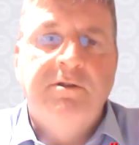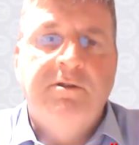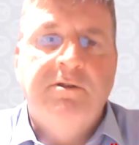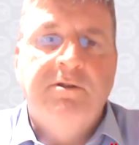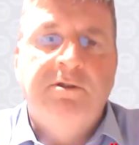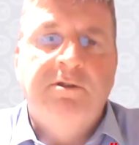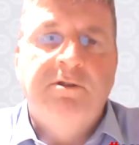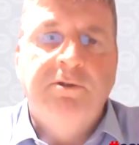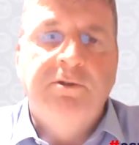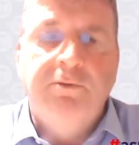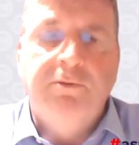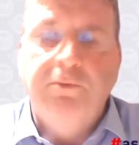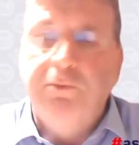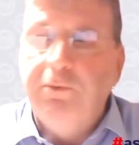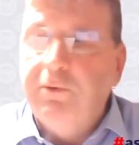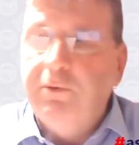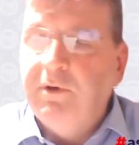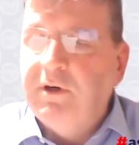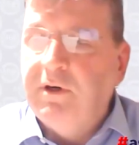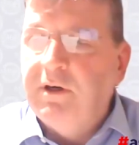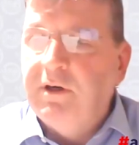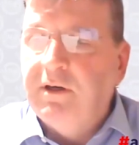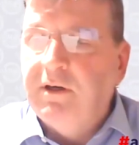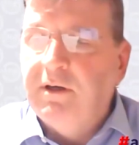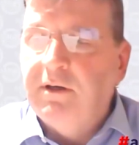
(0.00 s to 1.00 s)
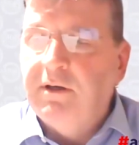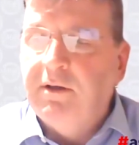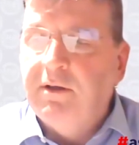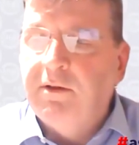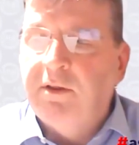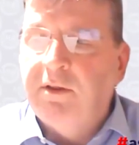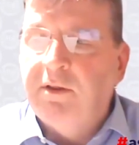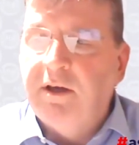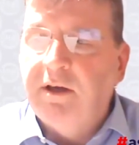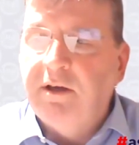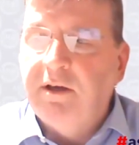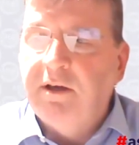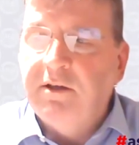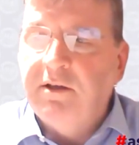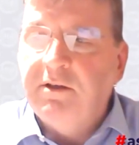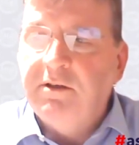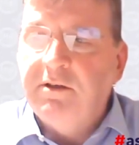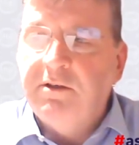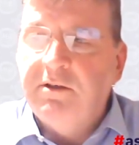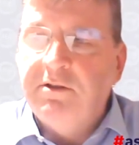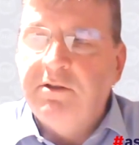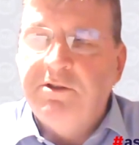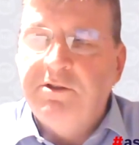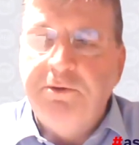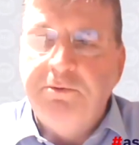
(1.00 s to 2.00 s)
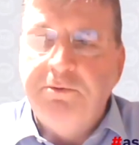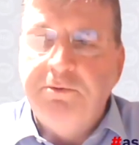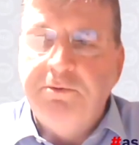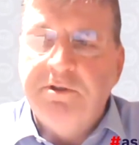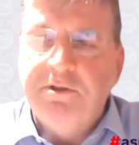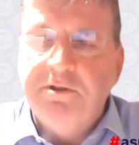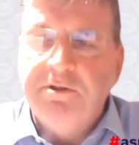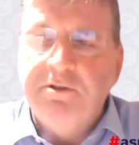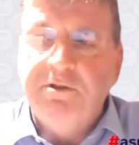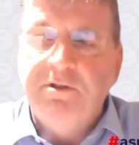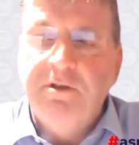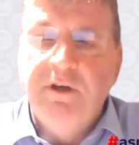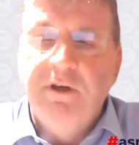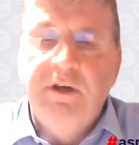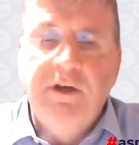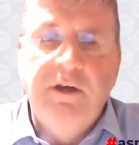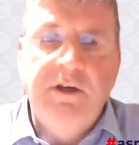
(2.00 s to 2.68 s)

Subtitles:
to their tutors